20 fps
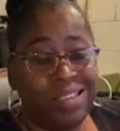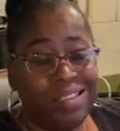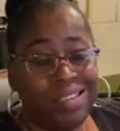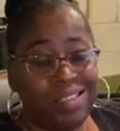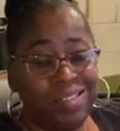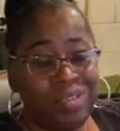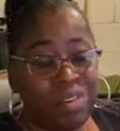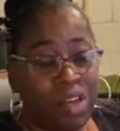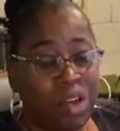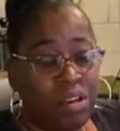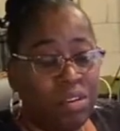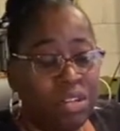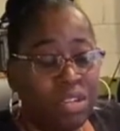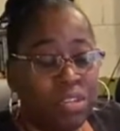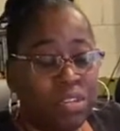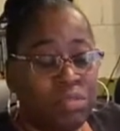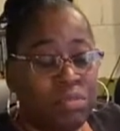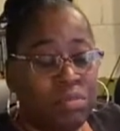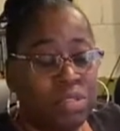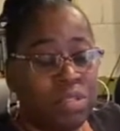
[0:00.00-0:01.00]
you can only
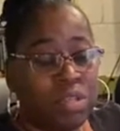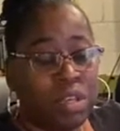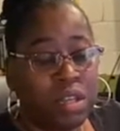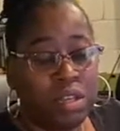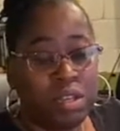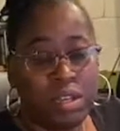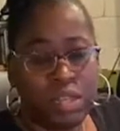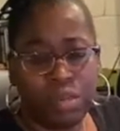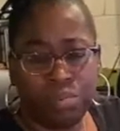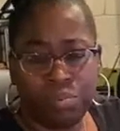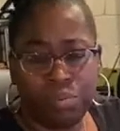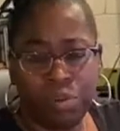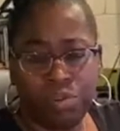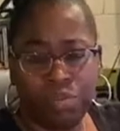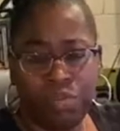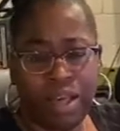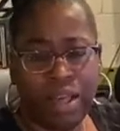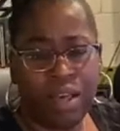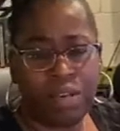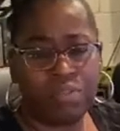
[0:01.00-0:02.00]
use the color ink
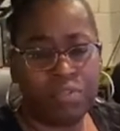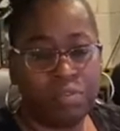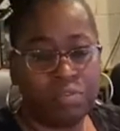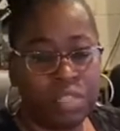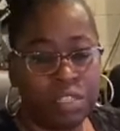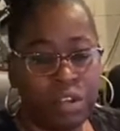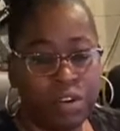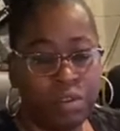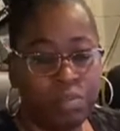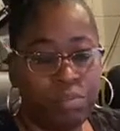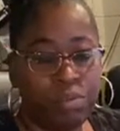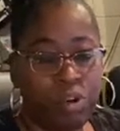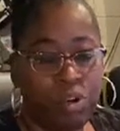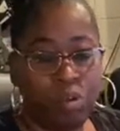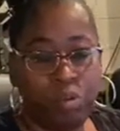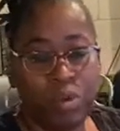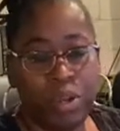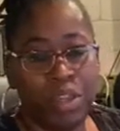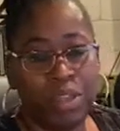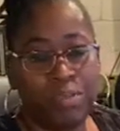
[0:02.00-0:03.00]
profile from certain
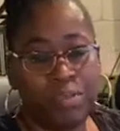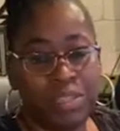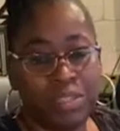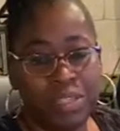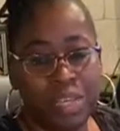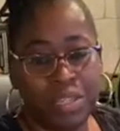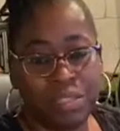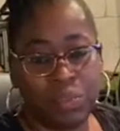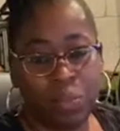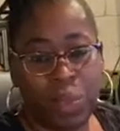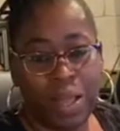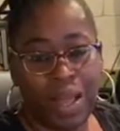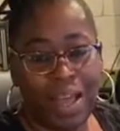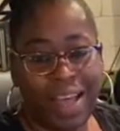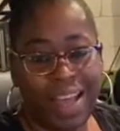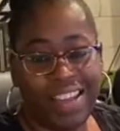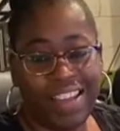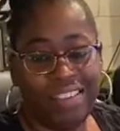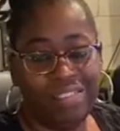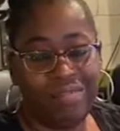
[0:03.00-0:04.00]
programs. That's why
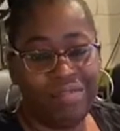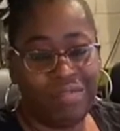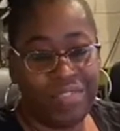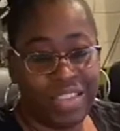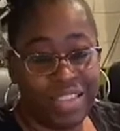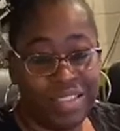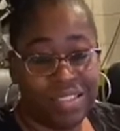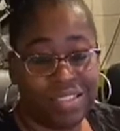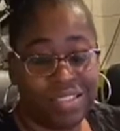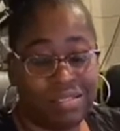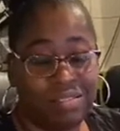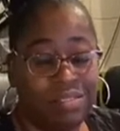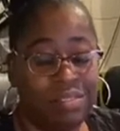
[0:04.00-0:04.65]
I invest.